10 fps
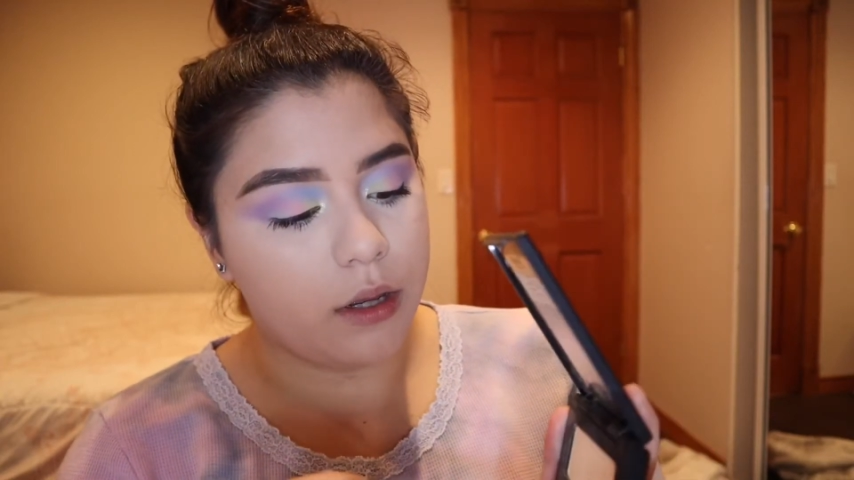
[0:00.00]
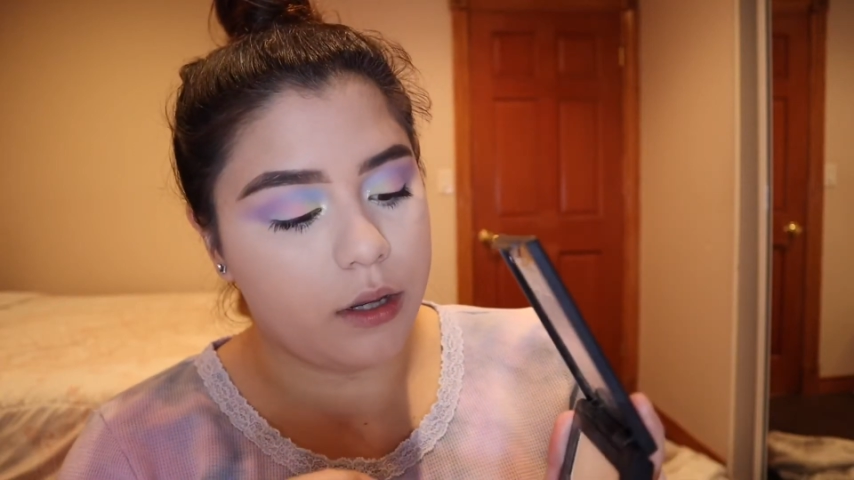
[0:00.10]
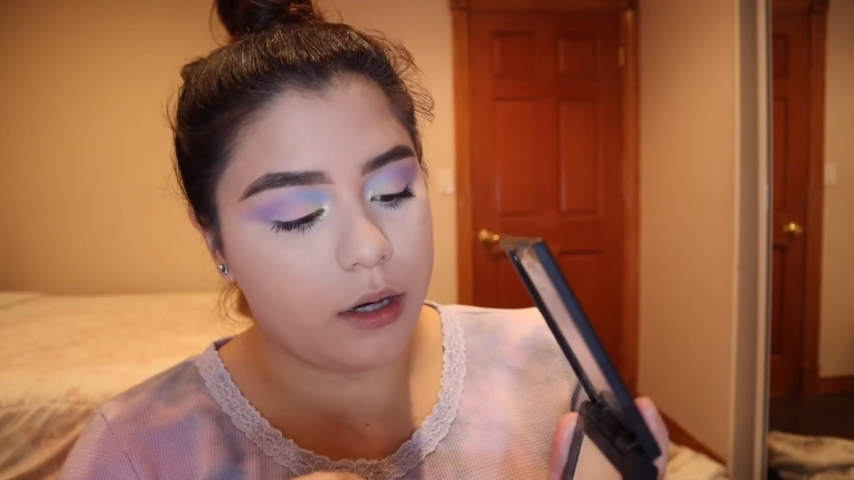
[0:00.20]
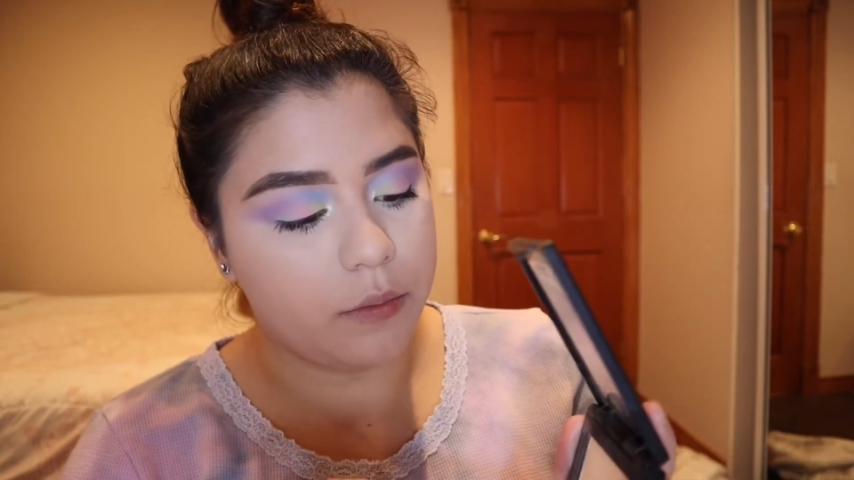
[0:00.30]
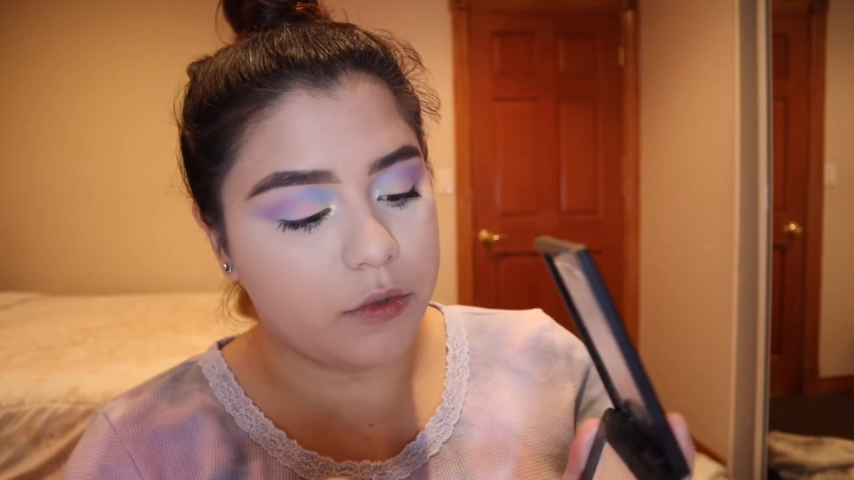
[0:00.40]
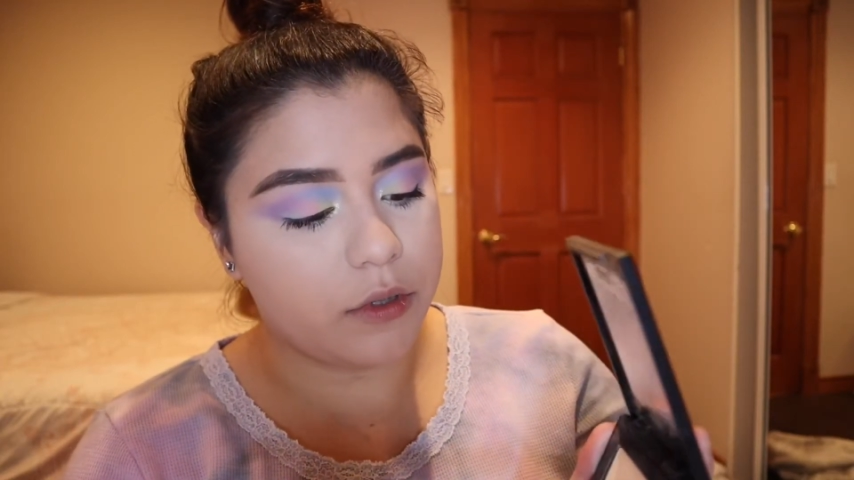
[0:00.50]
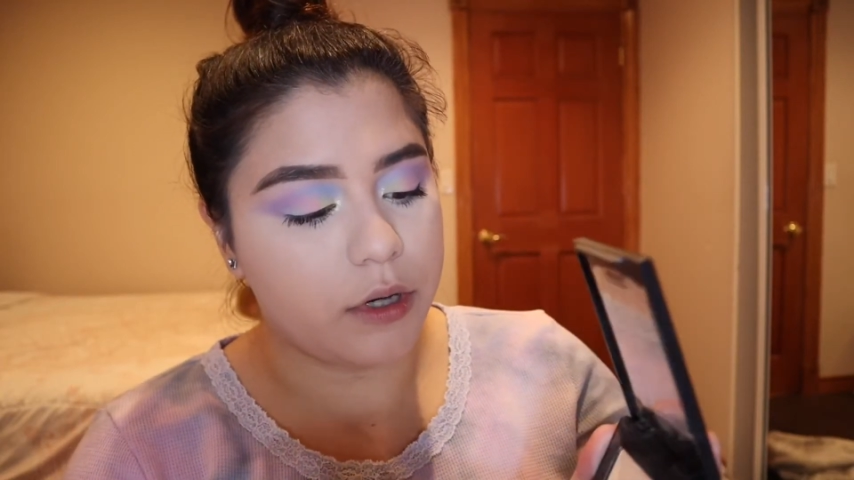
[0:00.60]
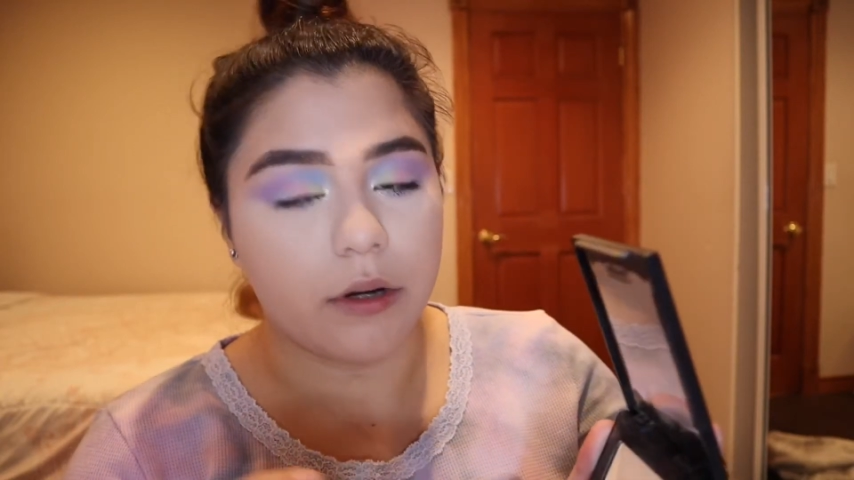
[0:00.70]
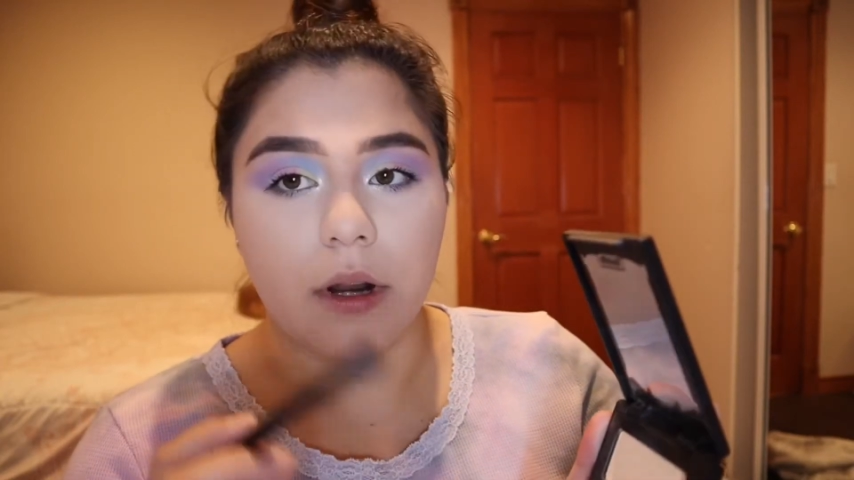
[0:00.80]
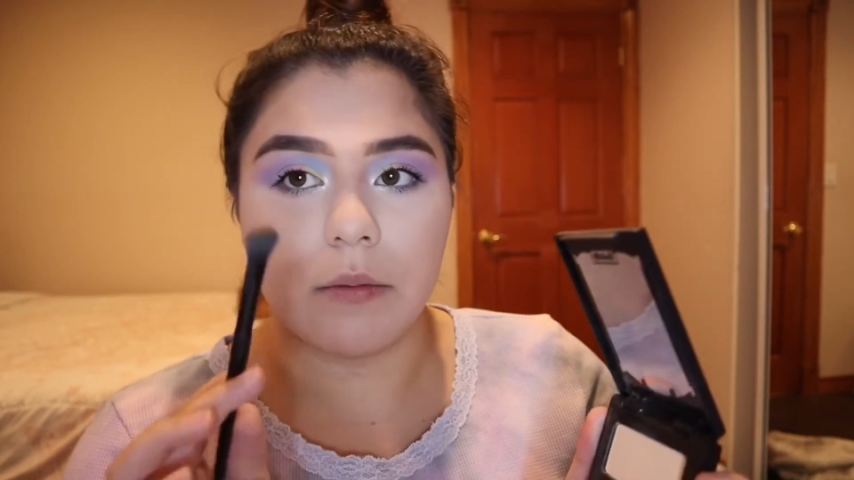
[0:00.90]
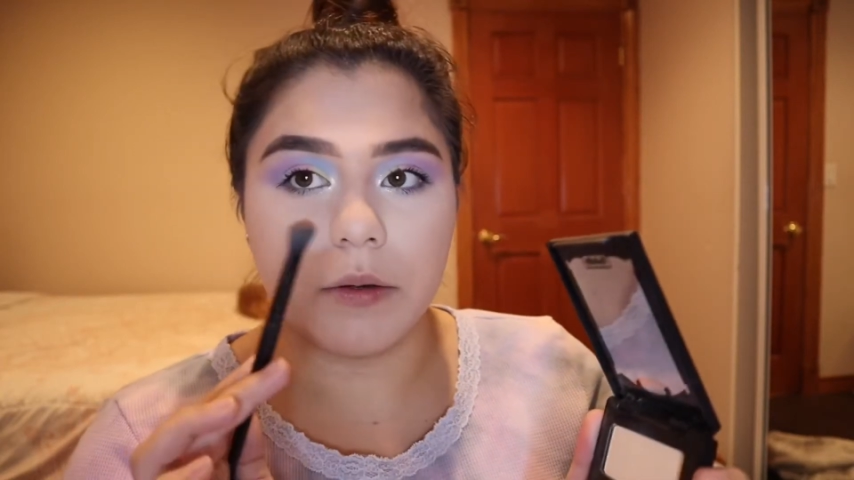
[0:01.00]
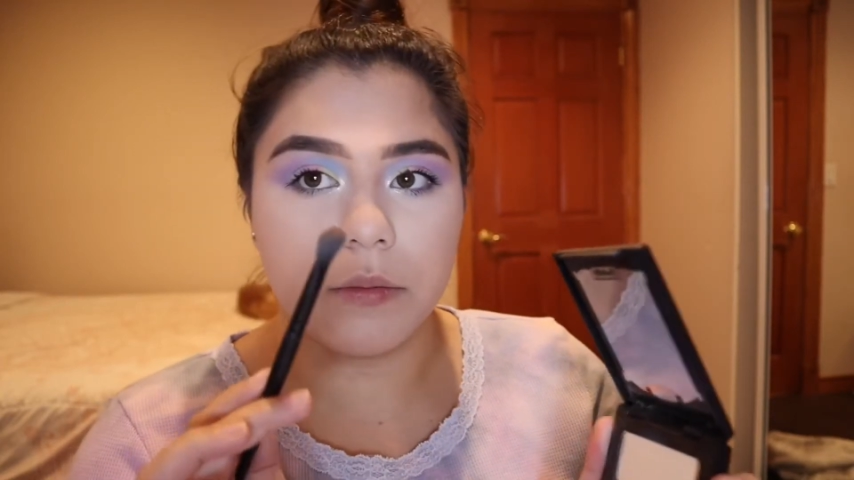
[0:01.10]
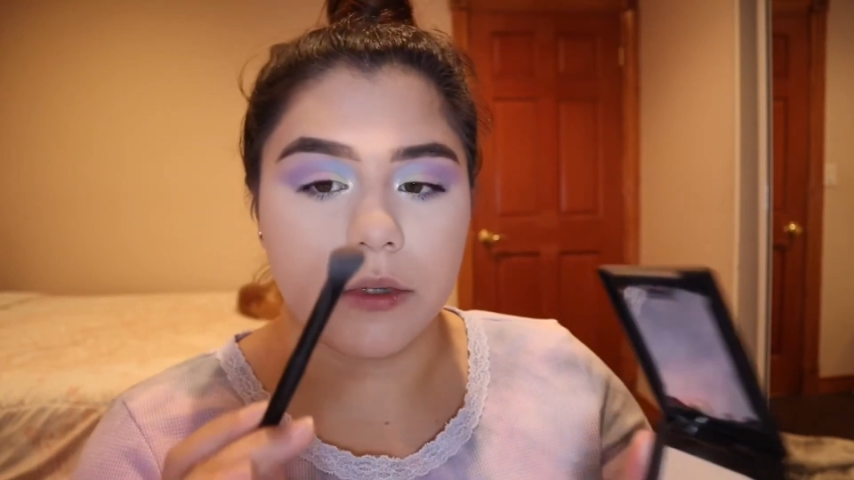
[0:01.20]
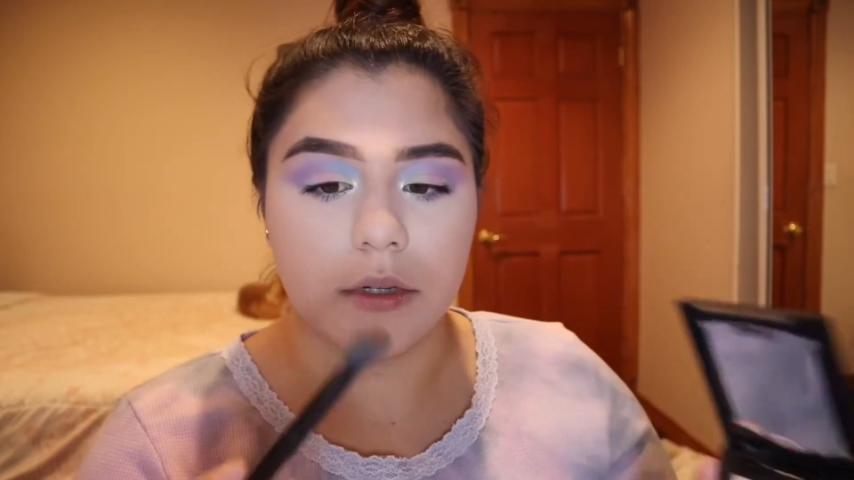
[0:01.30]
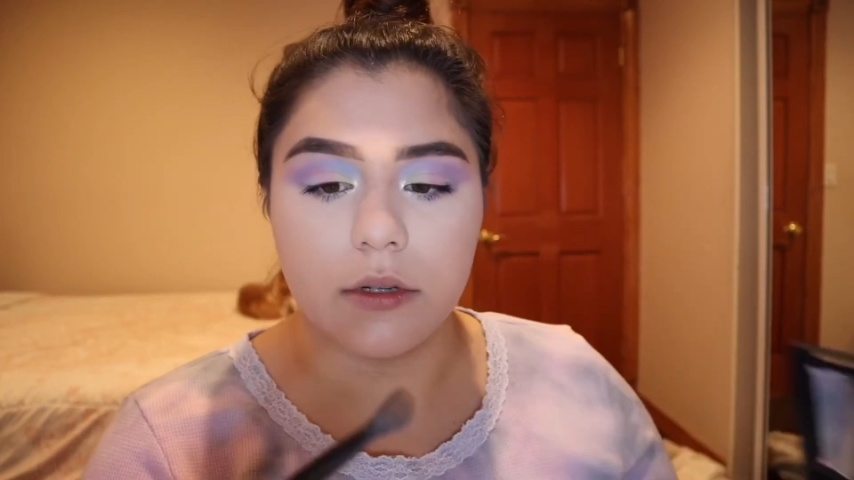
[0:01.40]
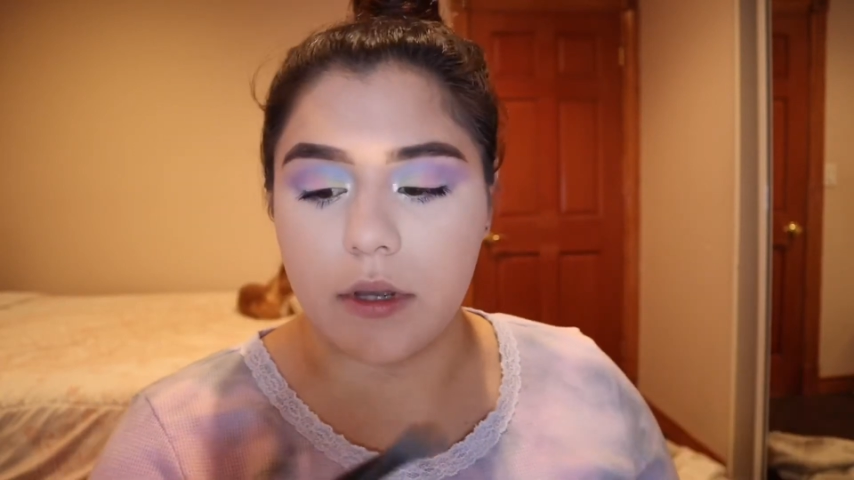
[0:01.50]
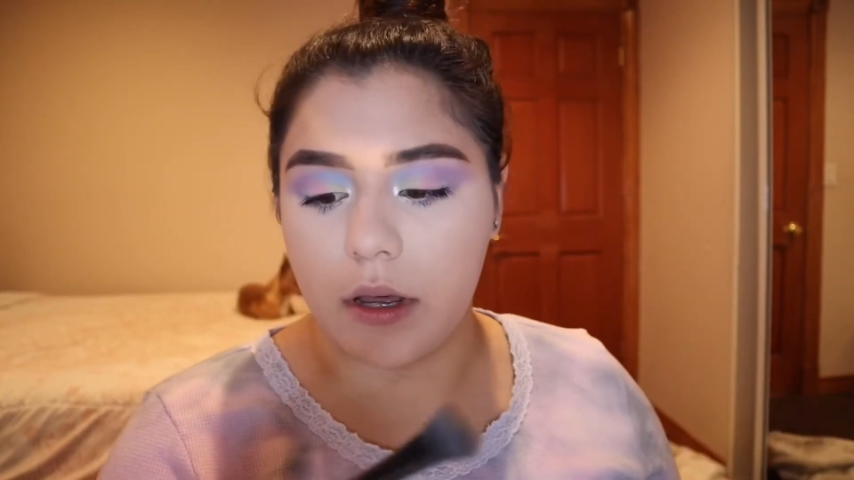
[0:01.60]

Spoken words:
and I'm just gonna grab it with this